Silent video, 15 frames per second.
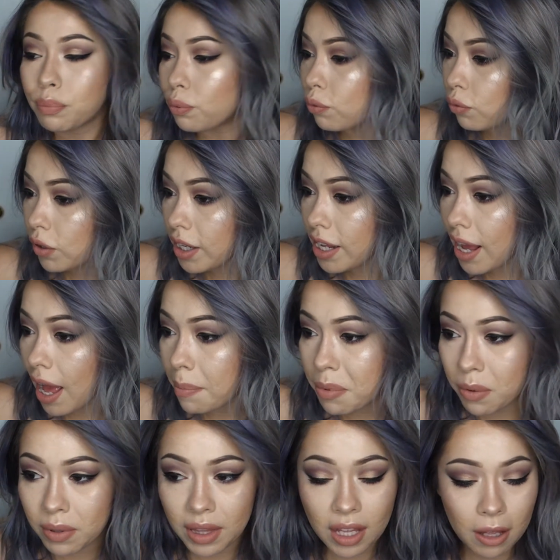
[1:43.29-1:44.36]
Pretty
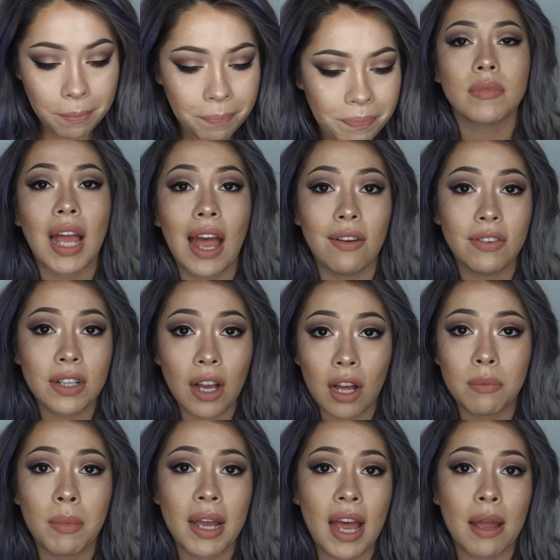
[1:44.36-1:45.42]
happy with them. I haven't
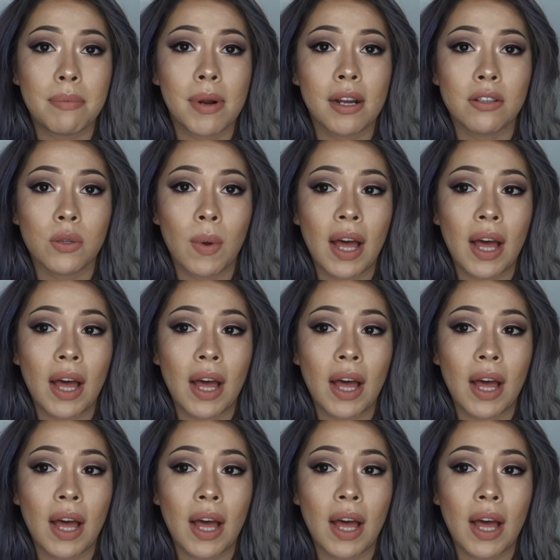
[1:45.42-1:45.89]
gotten my eyebrows